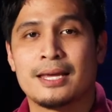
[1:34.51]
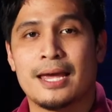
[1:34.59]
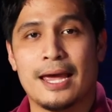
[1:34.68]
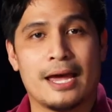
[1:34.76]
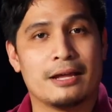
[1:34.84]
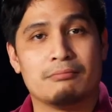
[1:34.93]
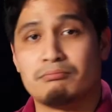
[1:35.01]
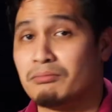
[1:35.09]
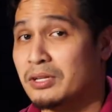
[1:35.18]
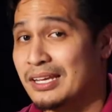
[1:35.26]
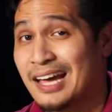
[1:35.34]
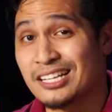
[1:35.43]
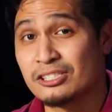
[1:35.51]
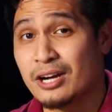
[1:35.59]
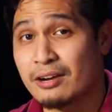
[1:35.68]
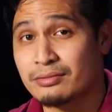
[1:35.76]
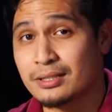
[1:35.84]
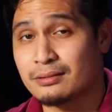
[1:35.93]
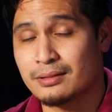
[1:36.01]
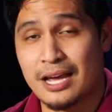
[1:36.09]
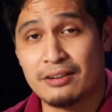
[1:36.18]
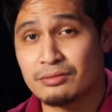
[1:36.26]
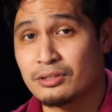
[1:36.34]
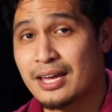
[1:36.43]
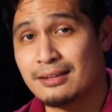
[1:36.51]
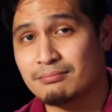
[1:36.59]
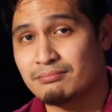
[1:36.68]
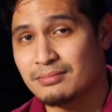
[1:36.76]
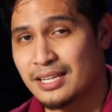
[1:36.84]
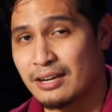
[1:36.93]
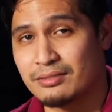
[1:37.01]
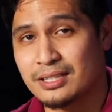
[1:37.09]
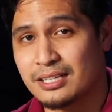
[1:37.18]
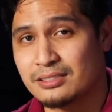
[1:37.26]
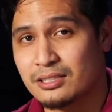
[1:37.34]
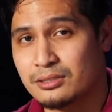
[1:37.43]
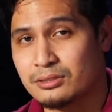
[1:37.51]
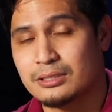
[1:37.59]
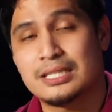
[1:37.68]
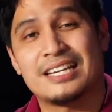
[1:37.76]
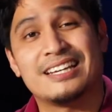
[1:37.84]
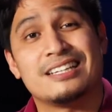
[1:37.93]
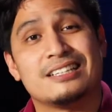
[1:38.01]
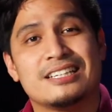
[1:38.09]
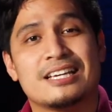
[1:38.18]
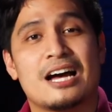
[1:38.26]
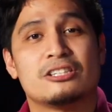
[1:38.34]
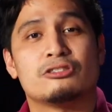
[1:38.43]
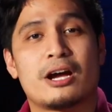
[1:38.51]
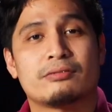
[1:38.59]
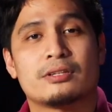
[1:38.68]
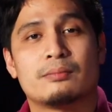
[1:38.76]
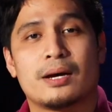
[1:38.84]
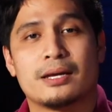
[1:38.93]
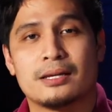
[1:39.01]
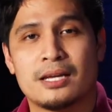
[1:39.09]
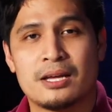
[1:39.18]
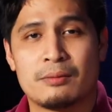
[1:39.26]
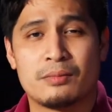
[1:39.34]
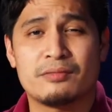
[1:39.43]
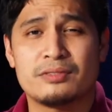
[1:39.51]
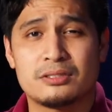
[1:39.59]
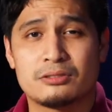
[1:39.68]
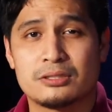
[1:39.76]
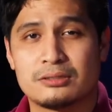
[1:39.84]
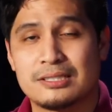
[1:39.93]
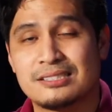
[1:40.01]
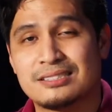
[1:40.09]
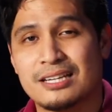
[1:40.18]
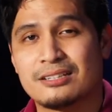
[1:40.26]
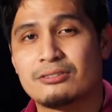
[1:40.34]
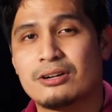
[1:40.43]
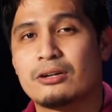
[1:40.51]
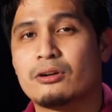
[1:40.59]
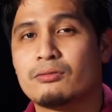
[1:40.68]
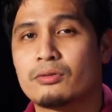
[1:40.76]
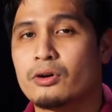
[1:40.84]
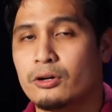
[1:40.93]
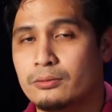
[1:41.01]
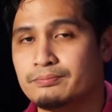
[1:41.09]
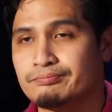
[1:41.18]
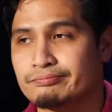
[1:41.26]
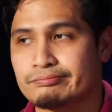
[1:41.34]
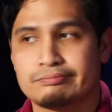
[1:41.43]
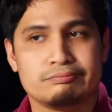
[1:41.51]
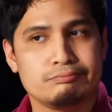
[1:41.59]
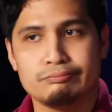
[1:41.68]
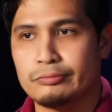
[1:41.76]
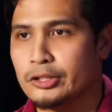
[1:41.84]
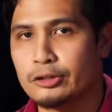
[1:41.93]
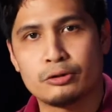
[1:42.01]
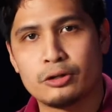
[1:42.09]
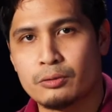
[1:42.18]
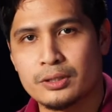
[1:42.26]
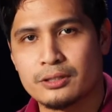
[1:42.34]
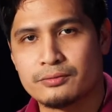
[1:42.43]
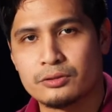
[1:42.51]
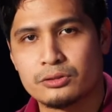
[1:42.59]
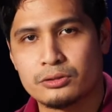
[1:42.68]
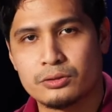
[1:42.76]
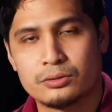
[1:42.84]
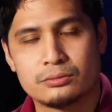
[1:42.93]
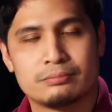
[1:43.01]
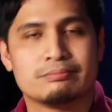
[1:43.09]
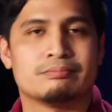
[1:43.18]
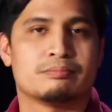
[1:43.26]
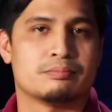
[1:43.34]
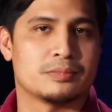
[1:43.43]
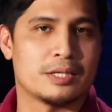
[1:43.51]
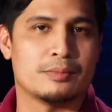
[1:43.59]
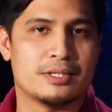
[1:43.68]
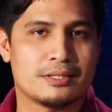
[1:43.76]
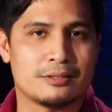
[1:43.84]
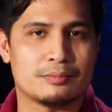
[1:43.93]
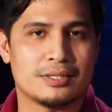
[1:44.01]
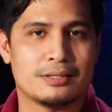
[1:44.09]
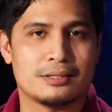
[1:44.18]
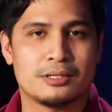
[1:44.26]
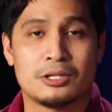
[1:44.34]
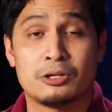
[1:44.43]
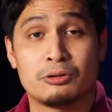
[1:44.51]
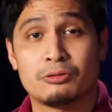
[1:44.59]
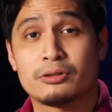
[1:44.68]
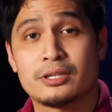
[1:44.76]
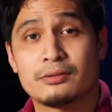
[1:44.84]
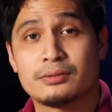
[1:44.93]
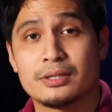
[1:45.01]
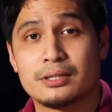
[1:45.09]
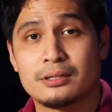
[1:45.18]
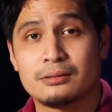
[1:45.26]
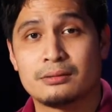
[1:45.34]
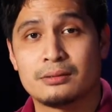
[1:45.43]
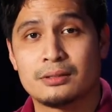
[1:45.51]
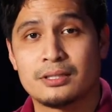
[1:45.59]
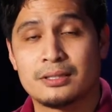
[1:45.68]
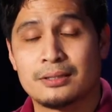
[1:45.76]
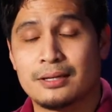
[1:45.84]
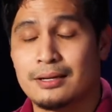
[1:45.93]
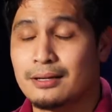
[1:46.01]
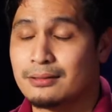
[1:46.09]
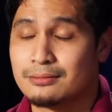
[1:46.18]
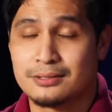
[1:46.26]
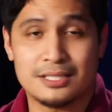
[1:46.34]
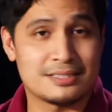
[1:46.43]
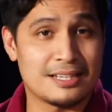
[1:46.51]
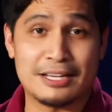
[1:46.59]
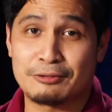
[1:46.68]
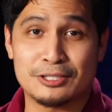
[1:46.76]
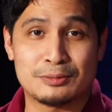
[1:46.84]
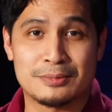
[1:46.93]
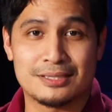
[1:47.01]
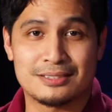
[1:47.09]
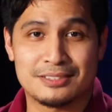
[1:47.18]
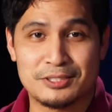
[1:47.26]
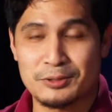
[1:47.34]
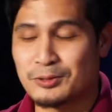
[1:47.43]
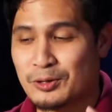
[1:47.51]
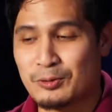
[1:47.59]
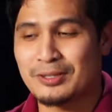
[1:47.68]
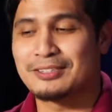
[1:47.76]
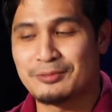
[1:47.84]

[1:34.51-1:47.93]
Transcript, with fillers: And he got drafted after that. Everything is history. And then he got drafted by Memphis Grizzlies, second round overall. You don't know what the future holds. Maybe he can be the rookie of the year. And just like Christmas, you don't know what the